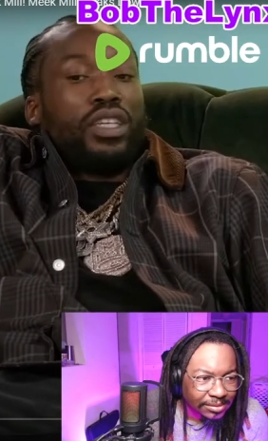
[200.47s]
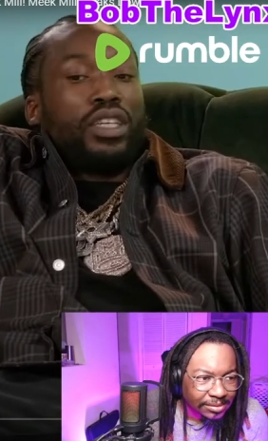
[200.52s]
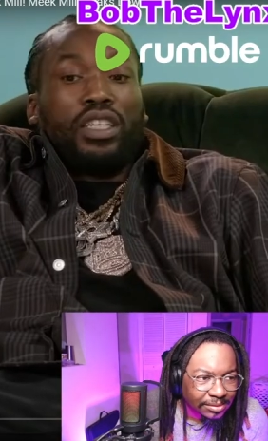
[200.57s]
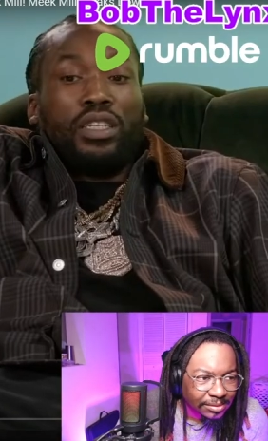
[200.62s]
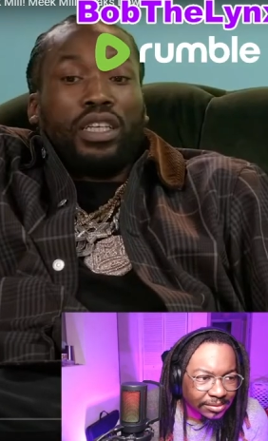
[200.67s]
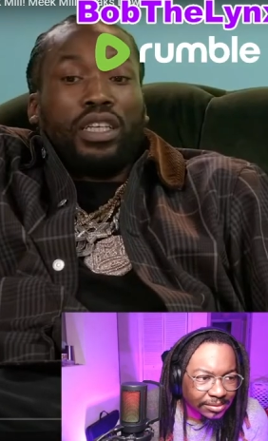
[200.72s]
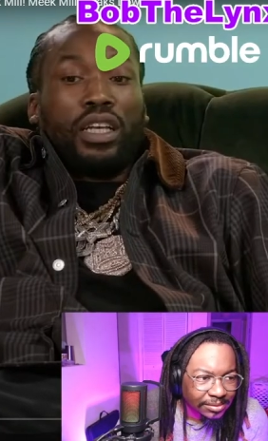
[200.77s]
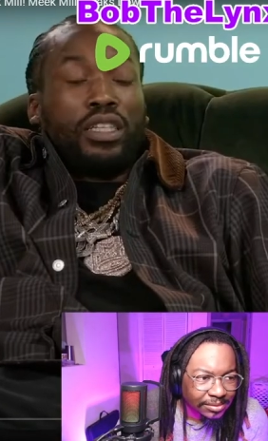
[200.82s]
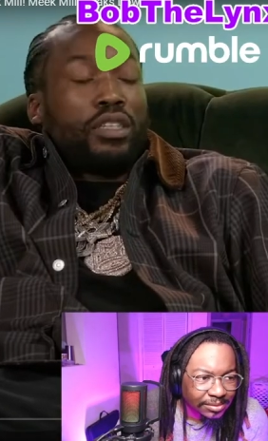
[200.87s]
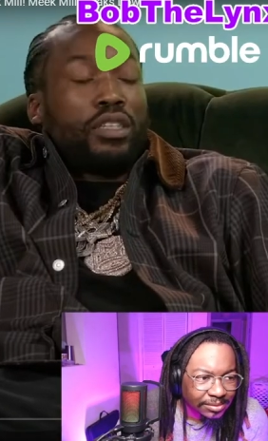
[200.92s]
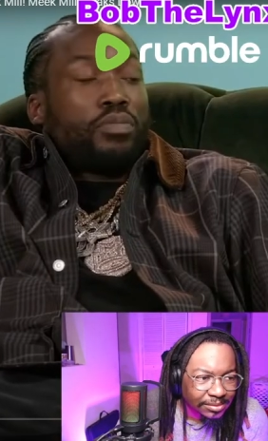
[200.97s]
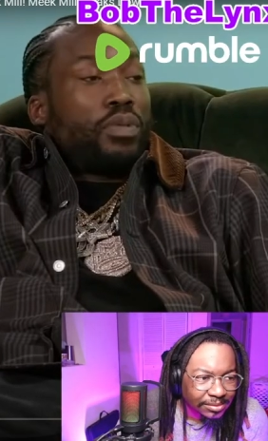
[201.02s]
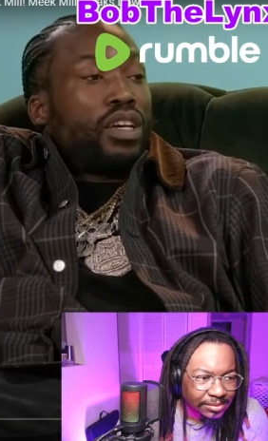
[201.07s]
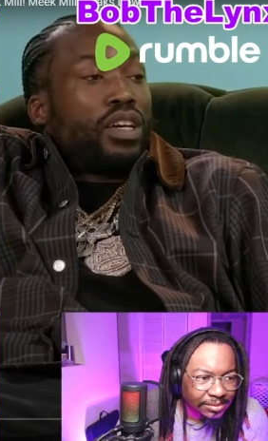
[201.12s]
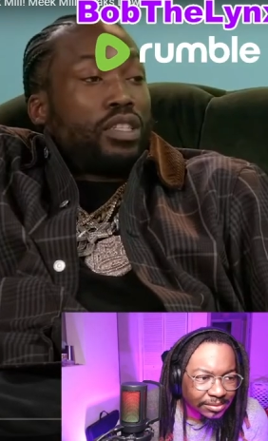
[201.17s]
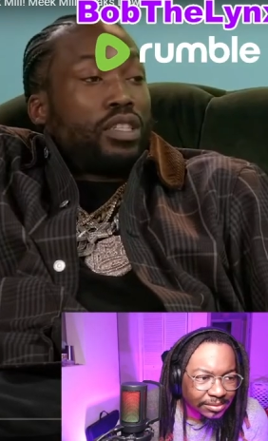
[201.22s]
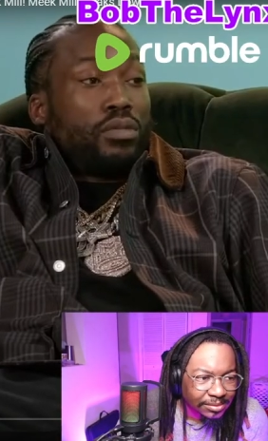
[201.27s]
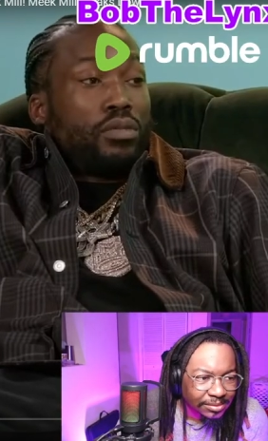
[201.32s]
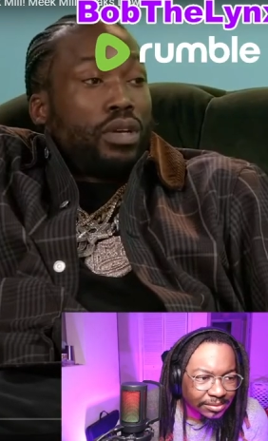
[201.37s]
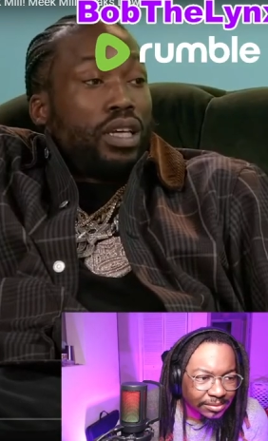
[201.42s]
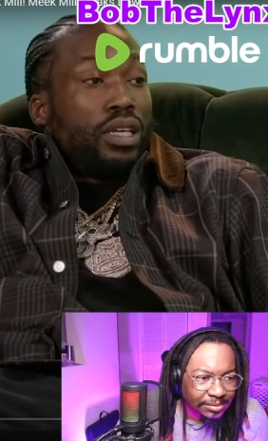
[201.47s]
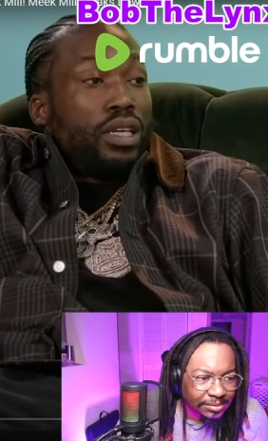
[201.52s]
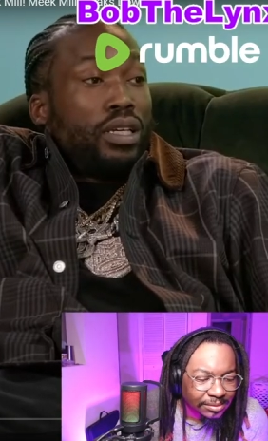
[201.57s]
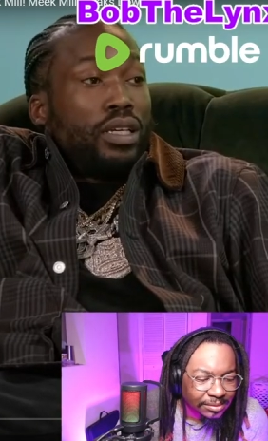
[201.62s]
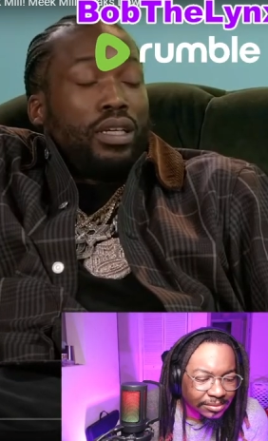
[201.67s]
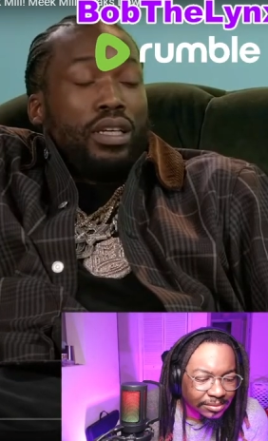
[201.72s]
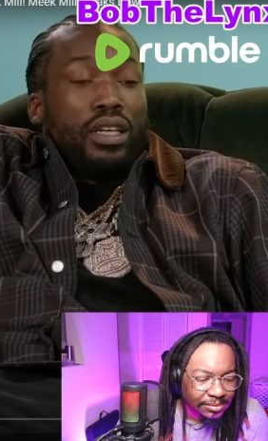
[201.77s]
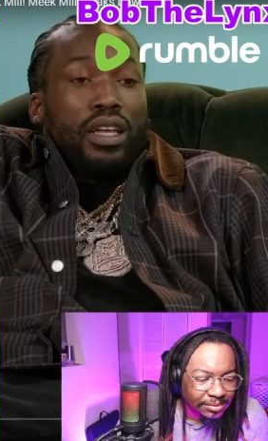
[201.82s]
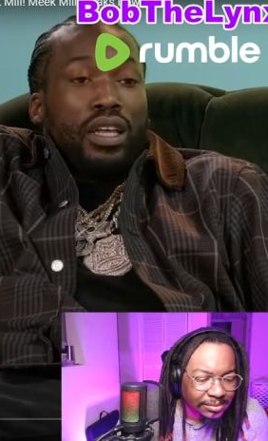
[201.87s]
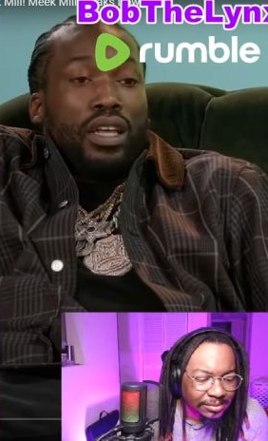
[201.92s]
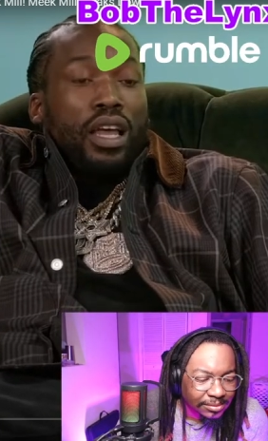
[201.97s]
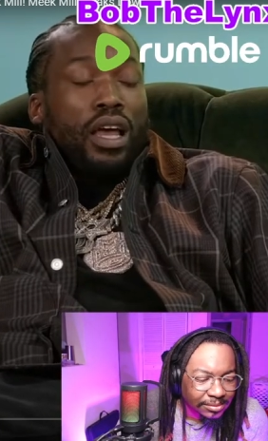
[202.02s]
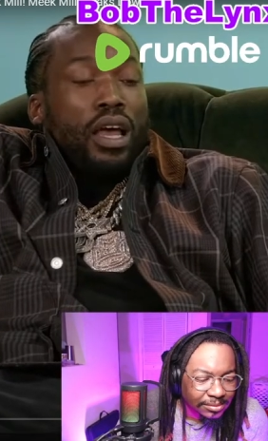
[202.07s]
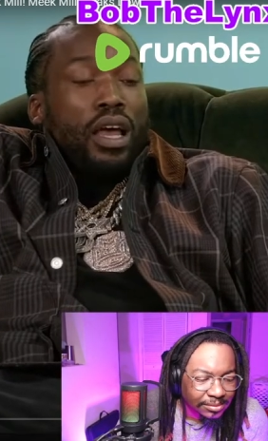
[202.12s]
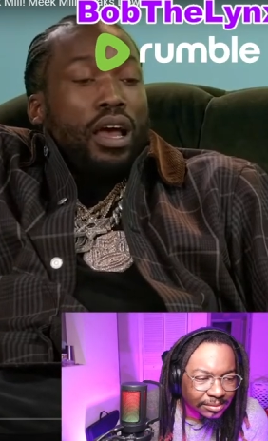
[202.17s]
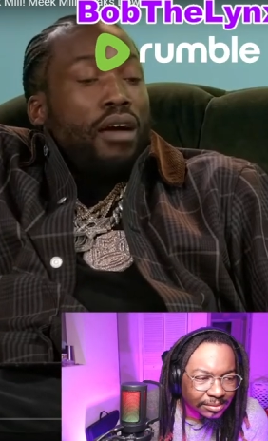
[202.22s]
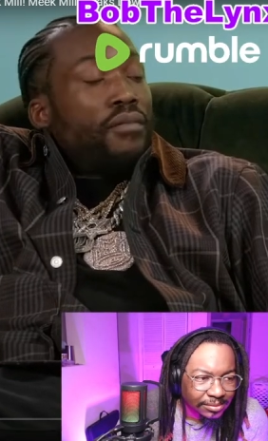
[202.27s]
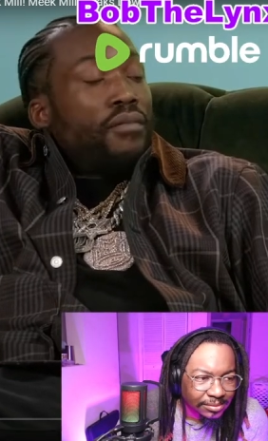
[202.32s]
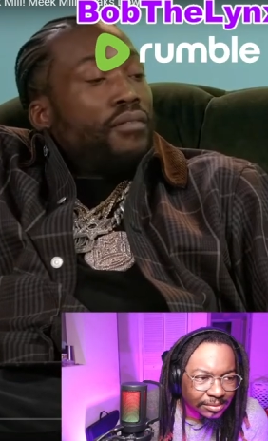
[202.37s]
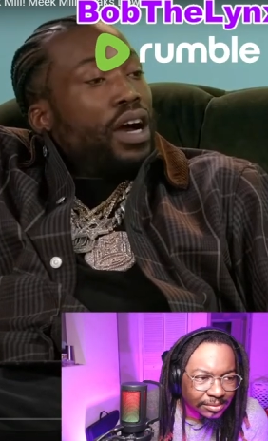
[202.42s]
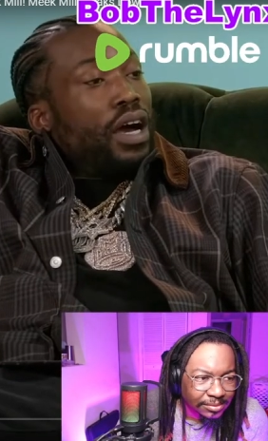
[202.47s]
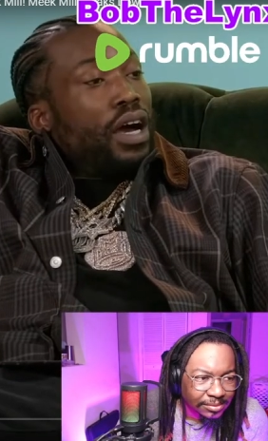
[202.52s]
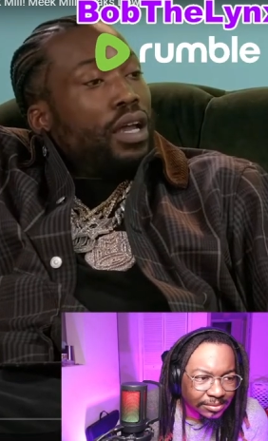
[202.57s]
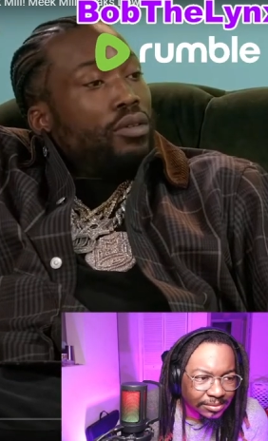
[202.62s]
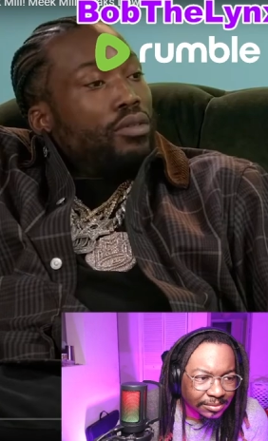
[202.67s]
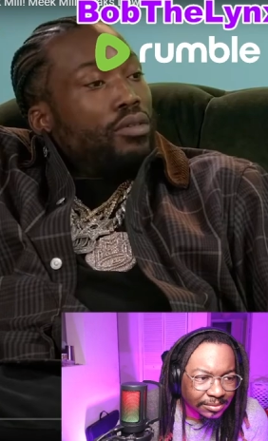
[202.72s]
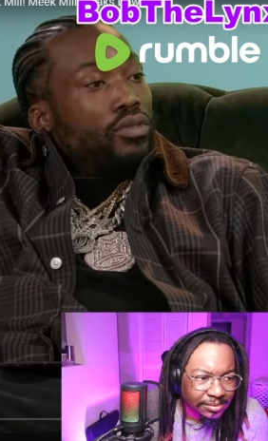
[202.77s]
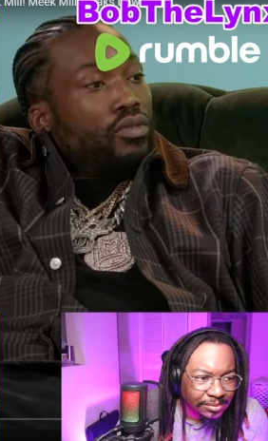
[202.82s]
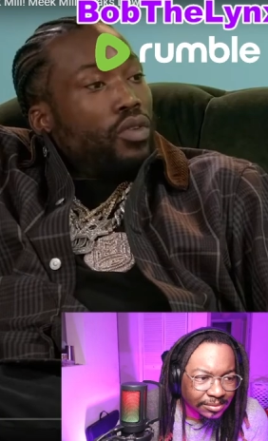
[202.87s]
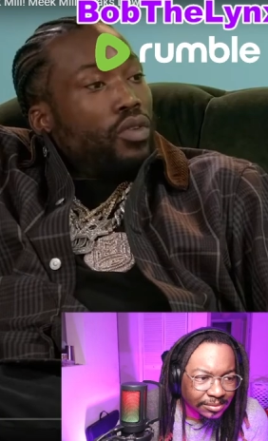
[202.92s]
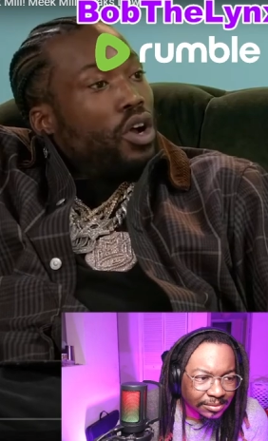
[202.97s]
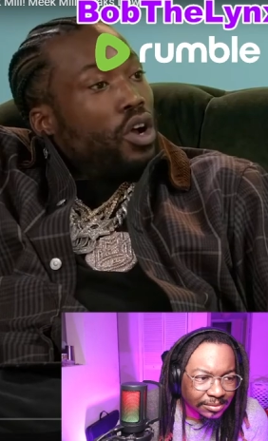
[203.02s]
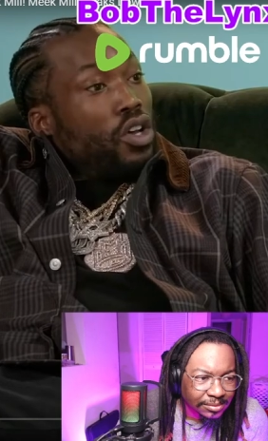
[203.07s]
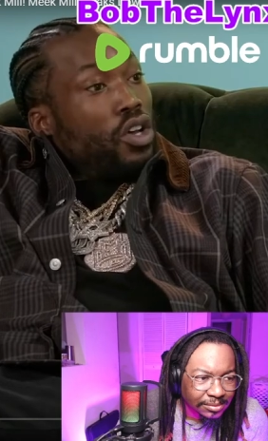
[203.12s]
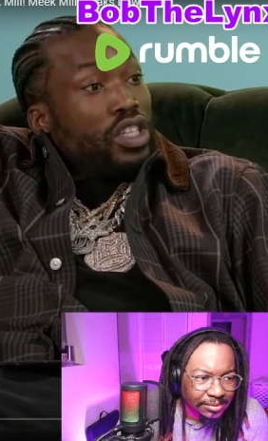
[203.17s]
Speaker 1: like he was running his mouth a little too